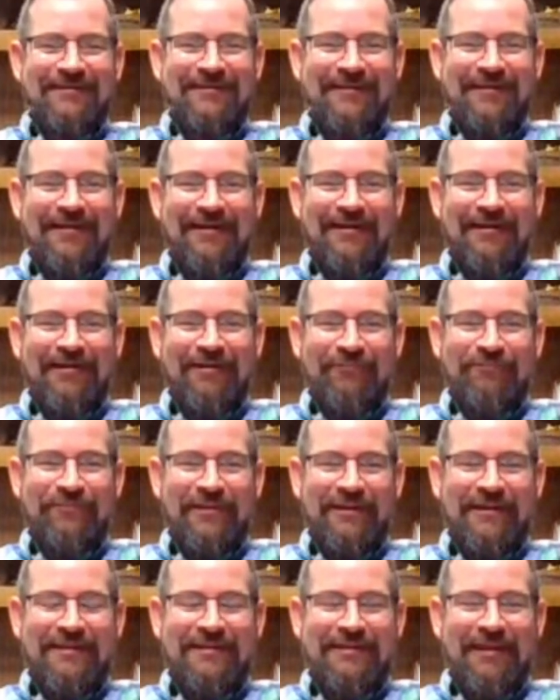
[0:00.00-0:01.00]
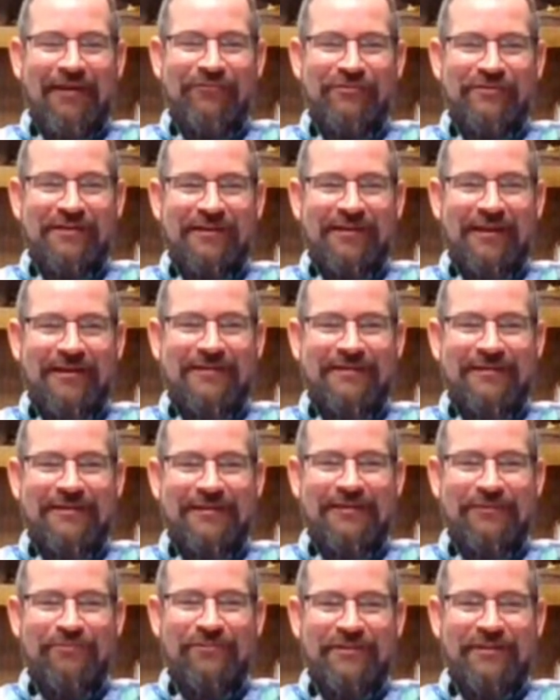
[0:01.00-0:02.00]
Yeah, but he definitely liked to
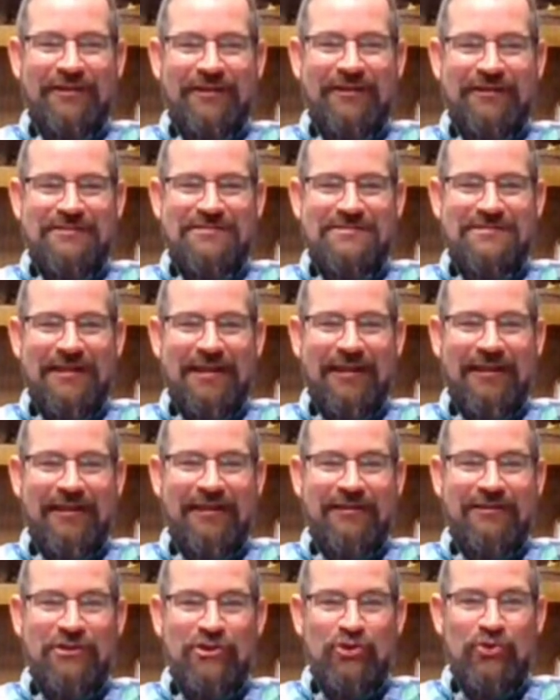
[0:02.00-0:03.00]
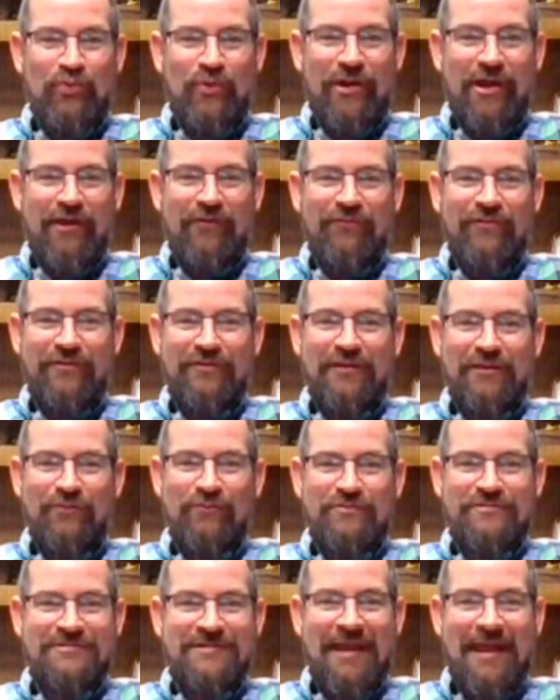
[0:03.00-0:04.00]
keep things, and he knew where everything
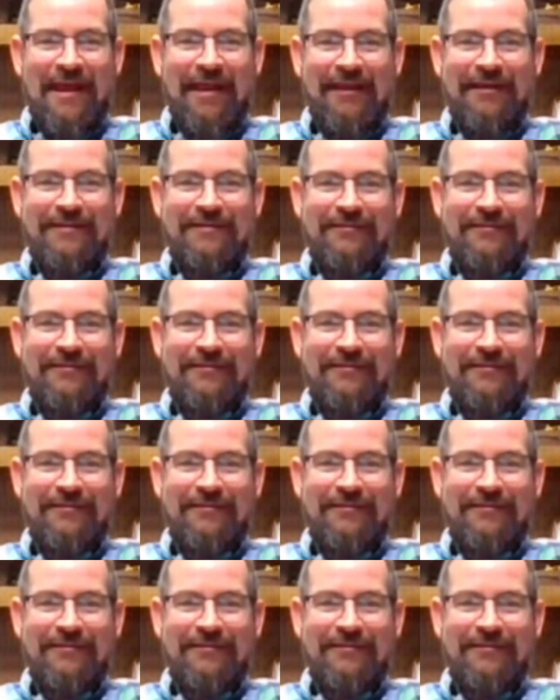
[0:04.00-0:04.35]
was at.